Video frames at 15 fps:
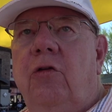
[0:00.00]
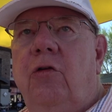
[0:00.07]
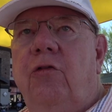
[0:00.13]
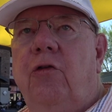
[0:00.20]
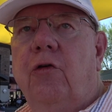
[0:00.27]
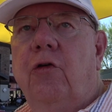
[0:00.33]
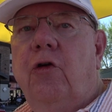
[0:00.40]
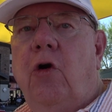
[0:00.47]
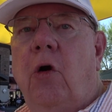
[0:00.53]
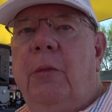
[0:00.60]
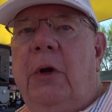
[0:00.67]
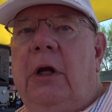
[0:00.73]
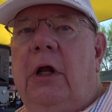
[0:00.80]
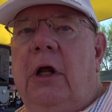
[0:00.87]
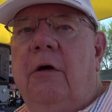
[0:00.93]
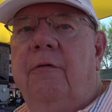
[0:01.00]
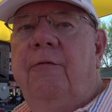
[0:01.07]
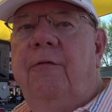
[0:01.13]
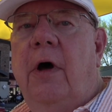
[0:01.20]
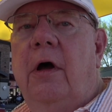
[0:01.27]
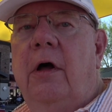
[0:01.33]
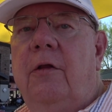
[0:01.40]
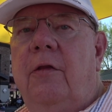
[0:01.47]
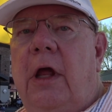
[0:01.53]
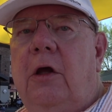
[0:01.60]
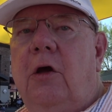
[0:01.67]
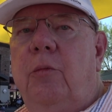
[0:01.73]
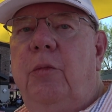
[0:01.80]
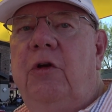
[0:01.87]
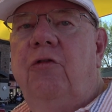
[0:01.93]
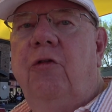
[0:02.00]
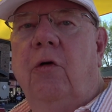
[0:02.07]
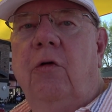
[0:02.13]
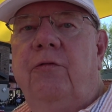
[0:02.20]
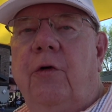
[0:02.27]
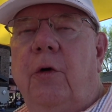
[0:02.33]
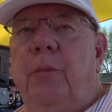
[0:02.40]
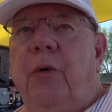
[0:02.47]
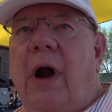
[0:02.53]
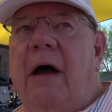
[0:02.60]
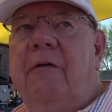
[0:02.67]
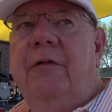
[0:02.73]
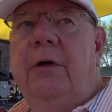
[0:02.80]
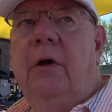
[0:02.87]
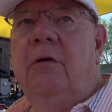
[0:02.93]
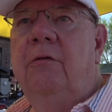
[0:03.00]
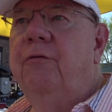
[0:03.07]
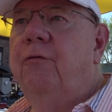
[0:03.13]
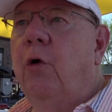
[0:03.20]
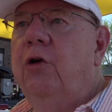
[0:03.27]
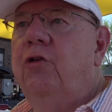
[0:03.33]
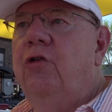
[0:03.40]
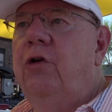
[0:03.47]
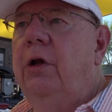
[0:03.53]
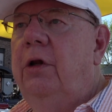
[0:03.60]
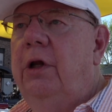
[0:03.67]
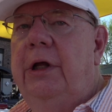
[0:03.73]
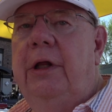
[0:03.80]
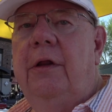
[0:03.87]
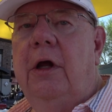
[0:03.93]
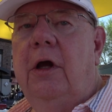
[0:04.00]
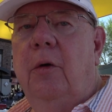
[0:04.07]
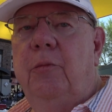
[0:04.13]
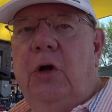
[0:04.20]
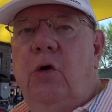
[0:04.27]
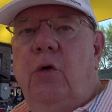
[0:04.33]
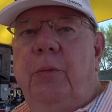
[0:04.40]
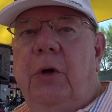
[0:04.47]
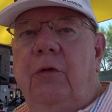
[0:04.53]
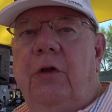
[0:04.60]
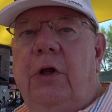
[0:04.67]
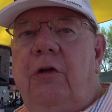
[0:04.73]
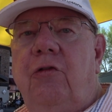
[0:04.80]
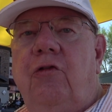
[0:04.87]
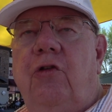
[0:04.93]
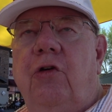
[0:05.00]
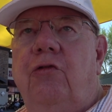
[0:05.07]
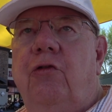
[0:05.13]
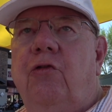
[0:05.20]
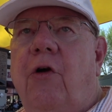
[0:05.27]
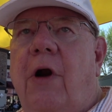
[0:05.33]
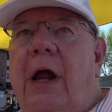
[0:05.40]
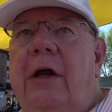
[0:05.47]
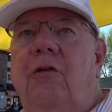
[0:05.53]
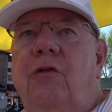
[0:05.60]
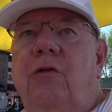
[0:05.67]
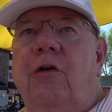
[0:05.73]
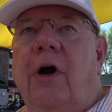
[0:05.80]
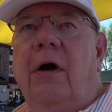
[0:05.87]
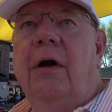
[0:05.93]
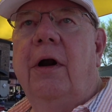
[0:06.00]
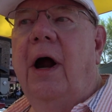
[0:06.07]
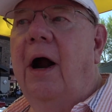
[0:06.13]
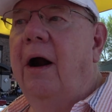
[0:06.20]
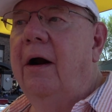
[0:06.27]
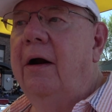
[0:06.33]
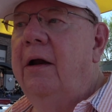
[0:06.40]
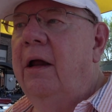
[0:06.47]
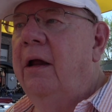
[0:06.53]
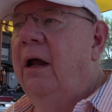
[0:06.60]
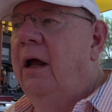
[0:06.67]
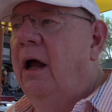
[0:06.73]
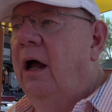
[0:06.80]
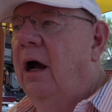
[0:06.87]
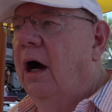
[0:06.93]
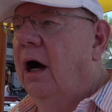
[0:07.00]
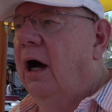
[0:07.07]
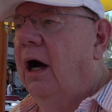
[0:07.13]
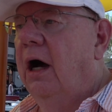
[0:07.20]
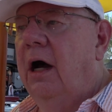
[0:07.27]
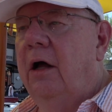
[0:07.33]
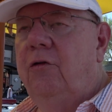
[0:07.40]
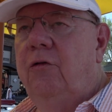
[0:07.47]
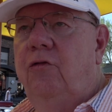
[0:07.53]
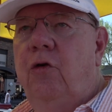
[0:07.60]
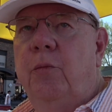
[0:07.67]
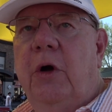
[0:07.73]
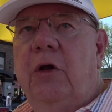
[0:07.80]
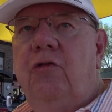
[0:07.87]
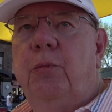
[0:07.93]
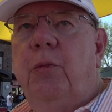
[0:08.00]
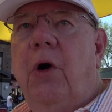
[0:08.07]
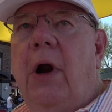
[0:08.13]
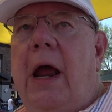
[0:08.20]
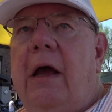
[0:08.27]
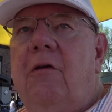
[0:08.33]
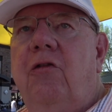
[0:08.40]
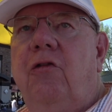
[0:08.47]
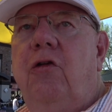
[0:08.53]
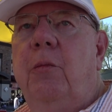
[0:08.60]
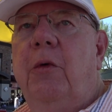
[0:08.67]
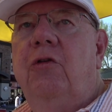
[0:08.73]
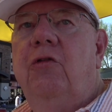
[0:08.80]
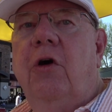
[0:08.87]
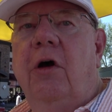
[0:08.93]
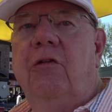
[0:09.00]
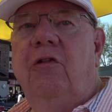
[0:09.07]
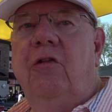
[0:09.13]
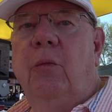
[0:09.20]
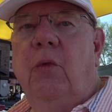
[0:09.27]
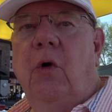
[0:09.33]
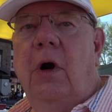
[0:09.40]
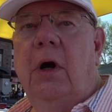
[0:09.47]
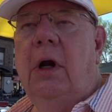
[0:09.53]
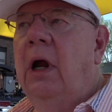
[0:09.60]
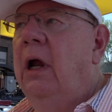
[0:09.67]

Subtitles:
to determine if they could be sold for a profit. Unfortunately, the company who built these just tried too darn hard. Too much brass, too much custom work.